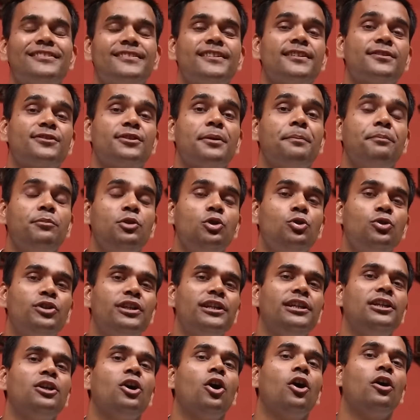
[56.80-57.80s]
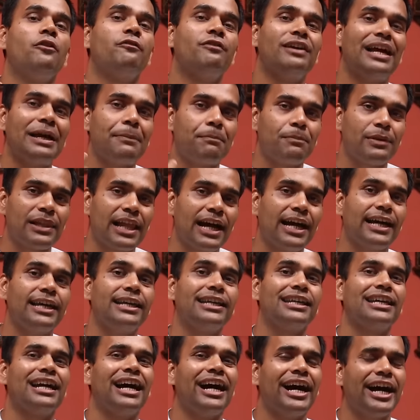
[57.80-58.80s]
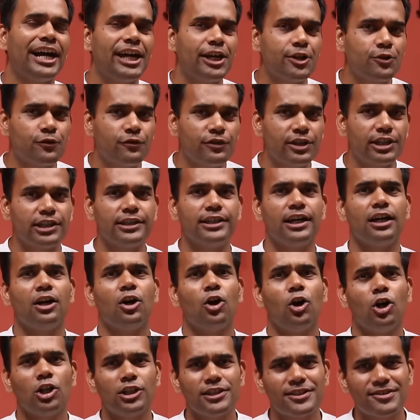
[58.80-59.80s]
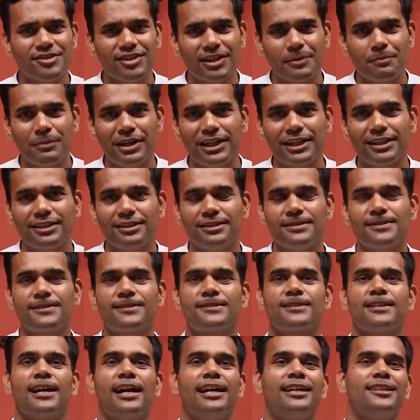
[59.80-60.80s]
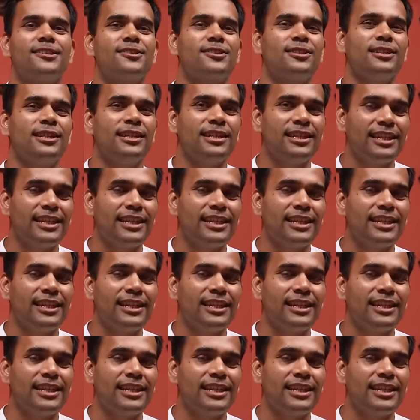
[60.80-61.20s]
This is the beauty of applying Ayurveda, holistic medical science,